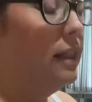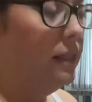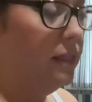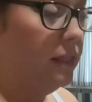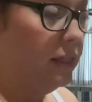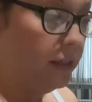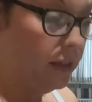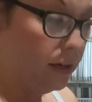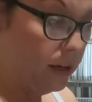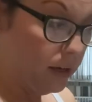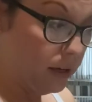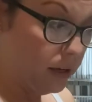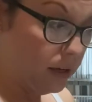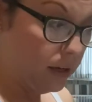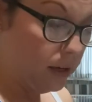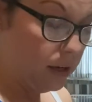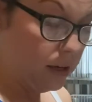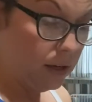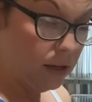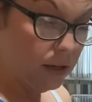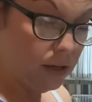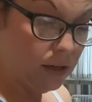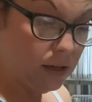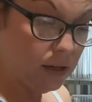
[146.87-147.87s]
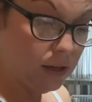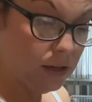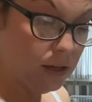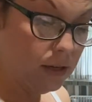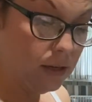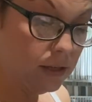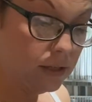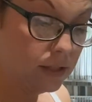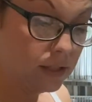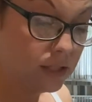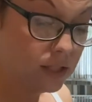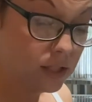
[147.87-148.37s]
the
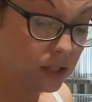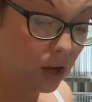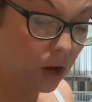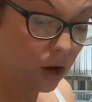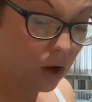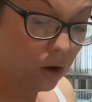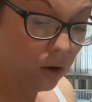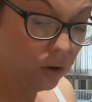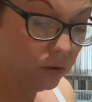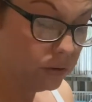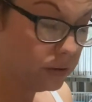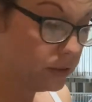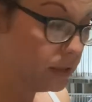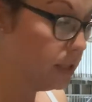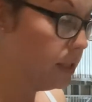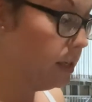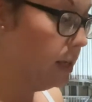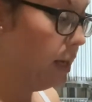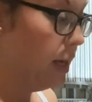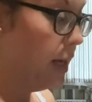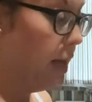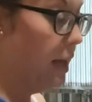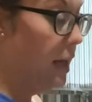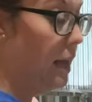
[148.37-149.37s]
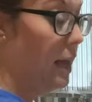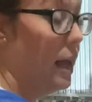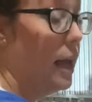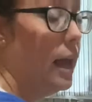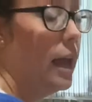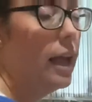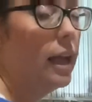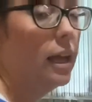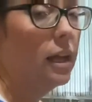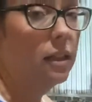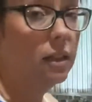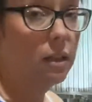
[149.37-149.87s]
salt,
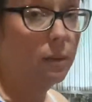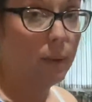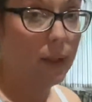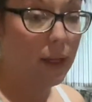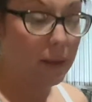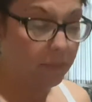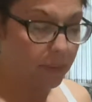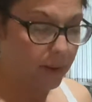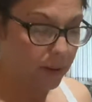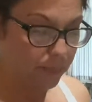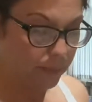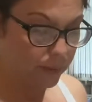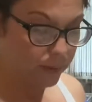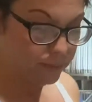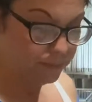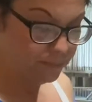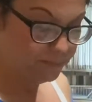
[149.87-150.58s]
and the black pepper.